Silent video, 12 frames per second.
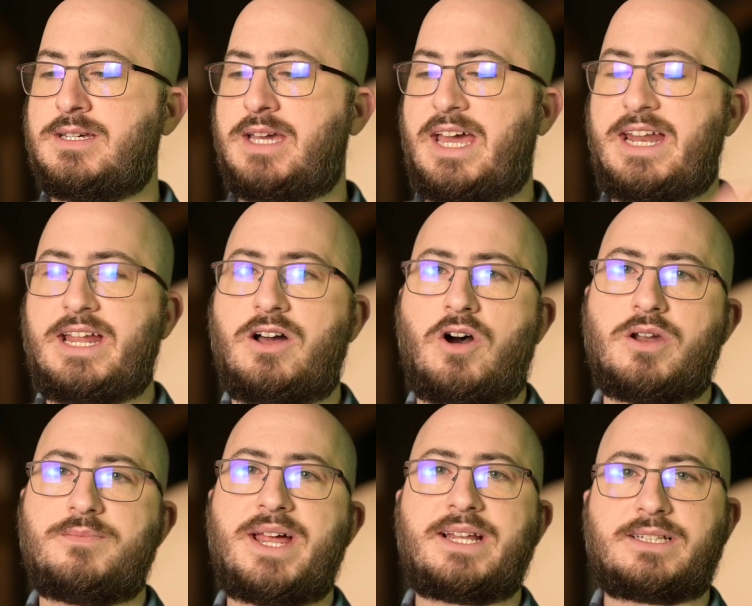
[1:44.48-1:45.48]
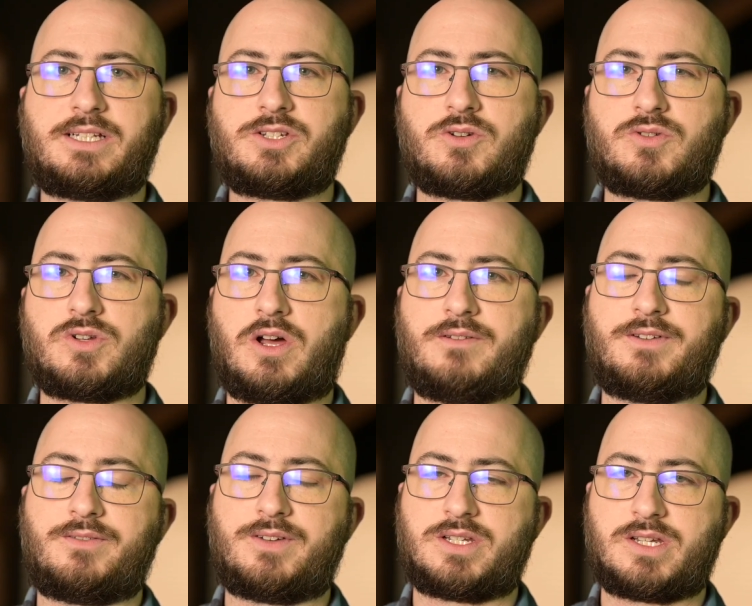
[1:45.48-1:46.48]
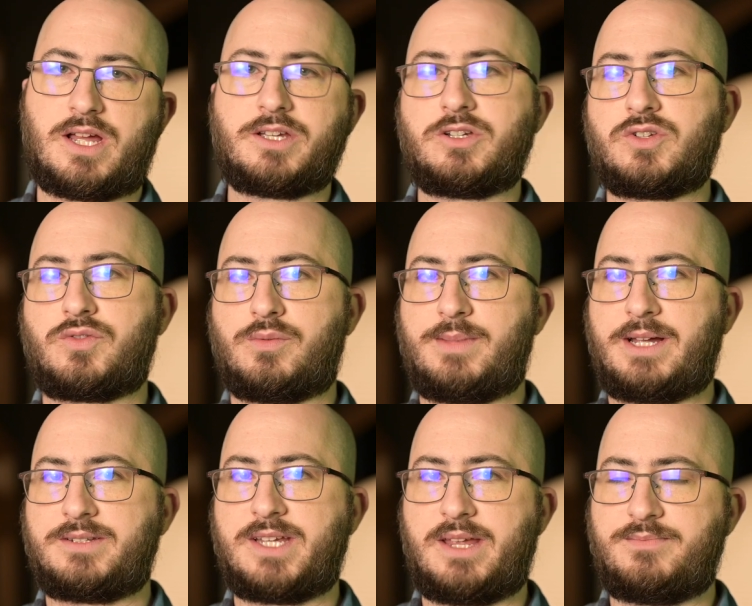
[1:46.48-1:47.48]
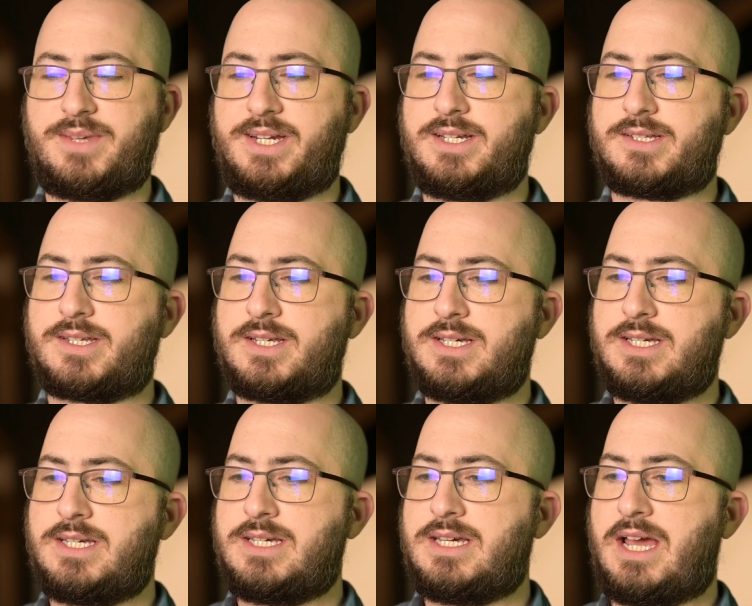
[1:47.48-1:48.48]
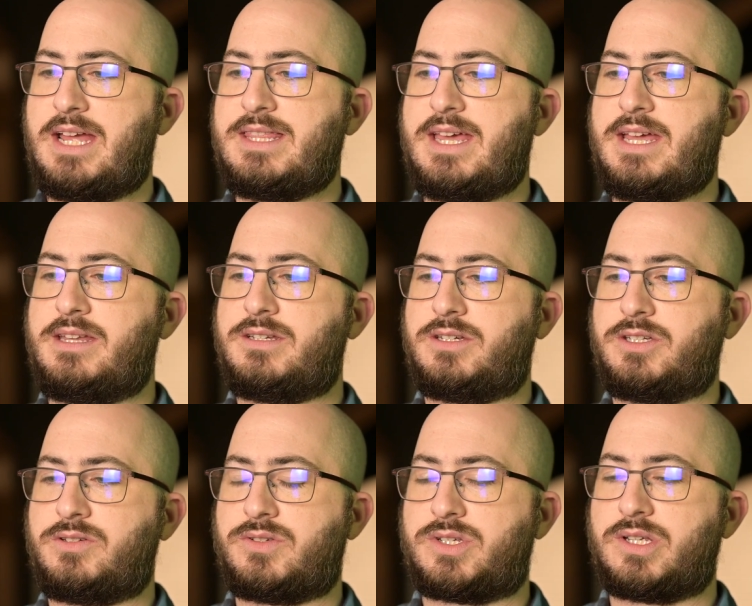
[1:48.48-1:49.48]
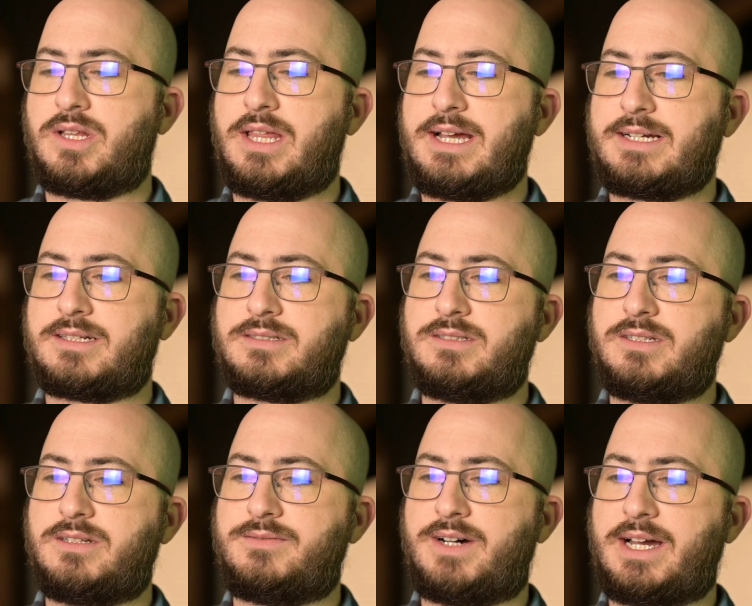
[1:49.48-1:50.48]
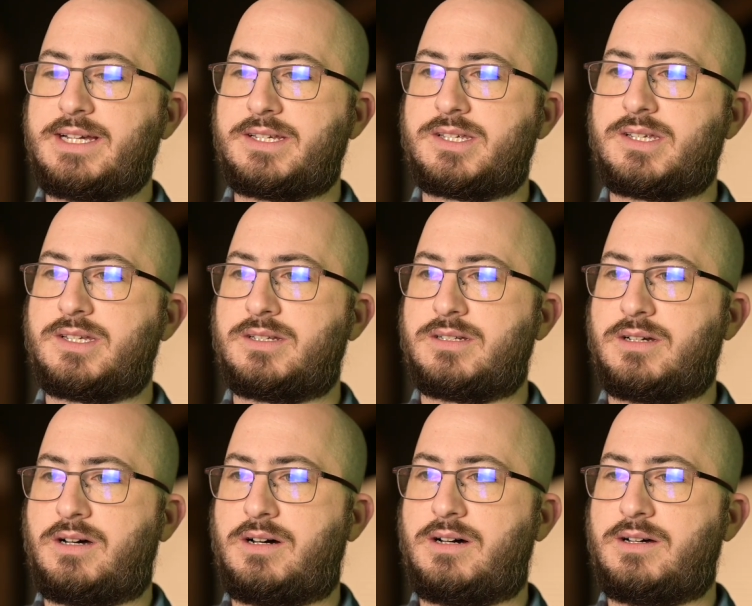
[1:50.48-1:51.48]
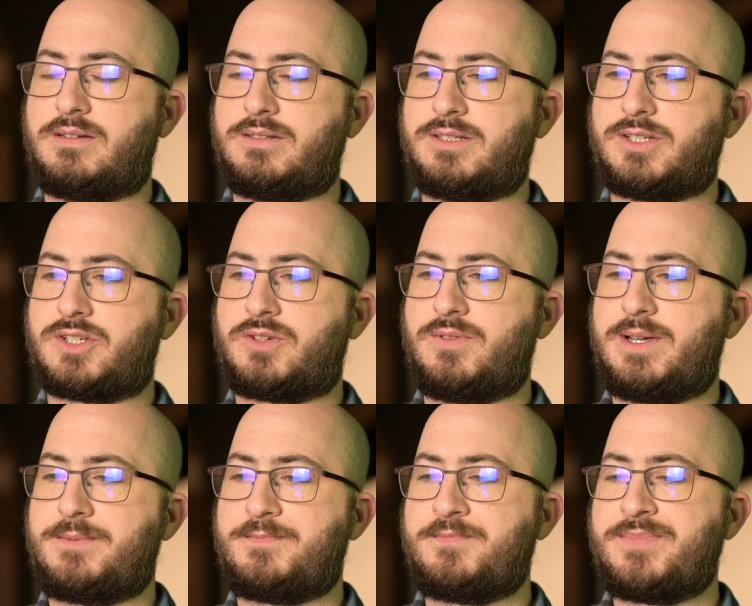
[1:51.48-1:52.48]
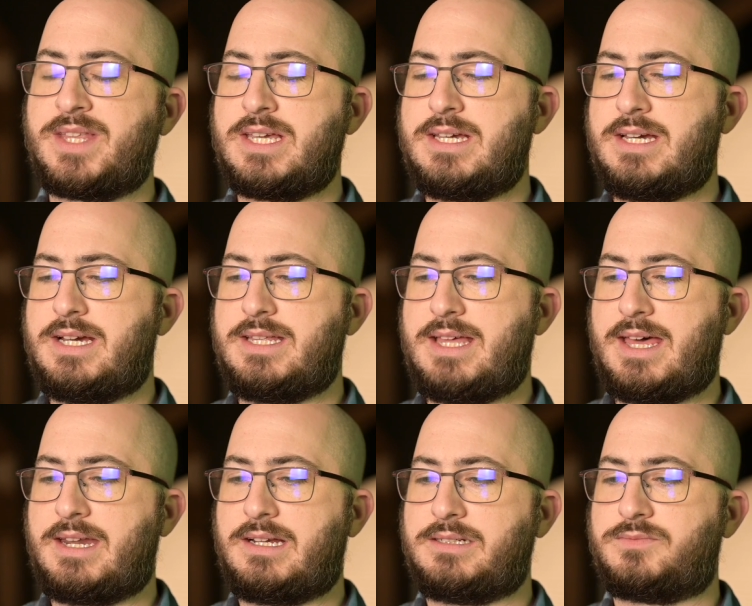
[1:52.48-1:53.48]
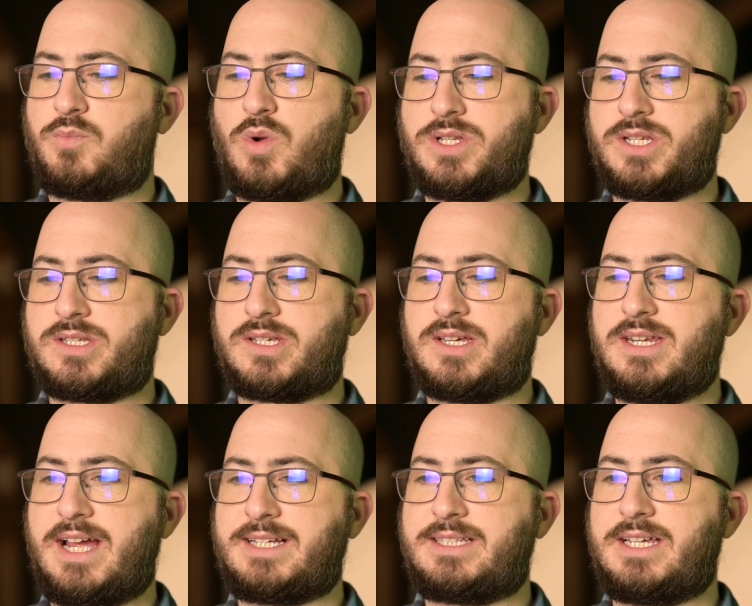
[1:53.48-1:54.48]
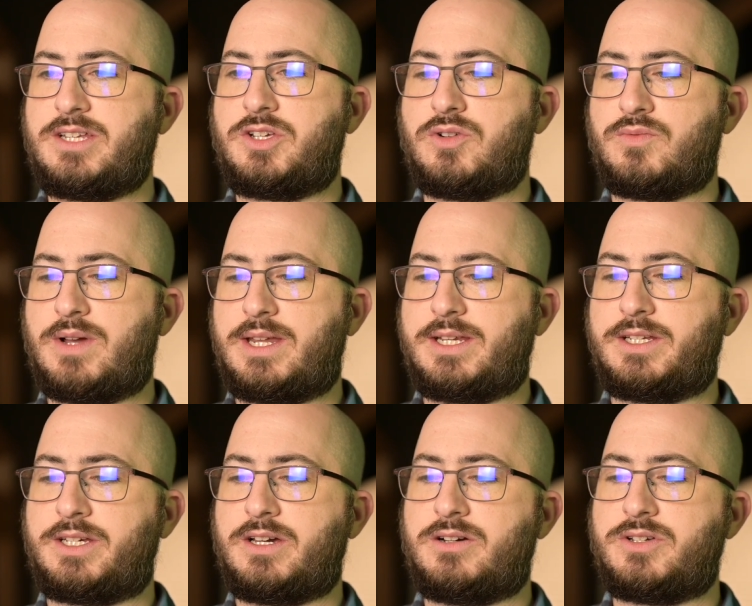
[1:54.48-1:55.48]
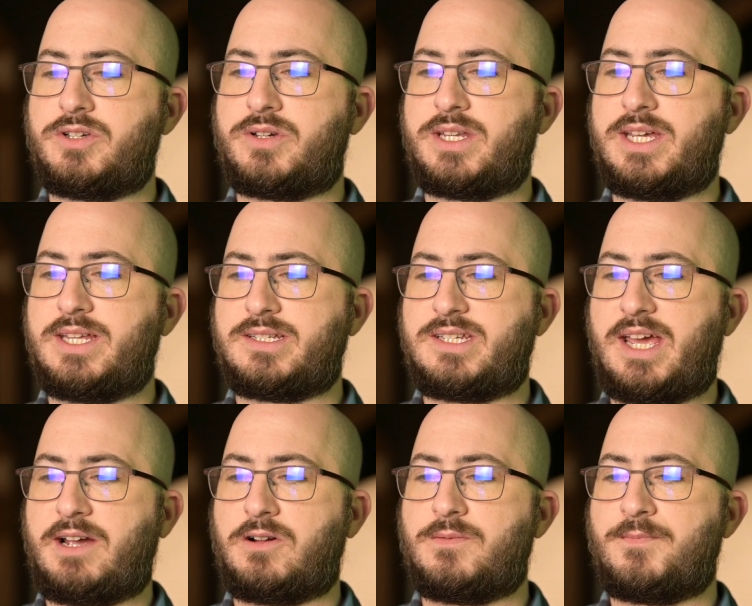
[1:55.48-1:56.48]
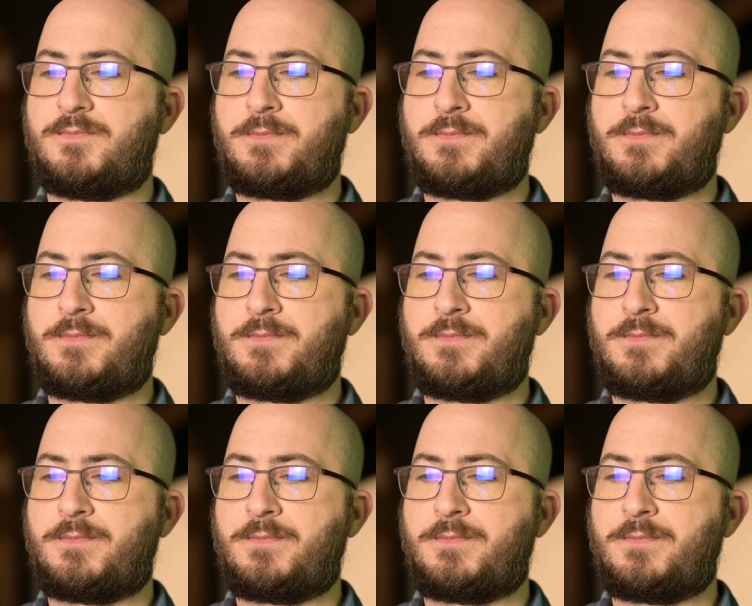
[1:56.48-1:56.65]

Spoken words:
and it automatically turns off if it's not used for about 10 minutes. And then you select the device on the screen, and that, once it's connected, you're ready to go. You can hit tear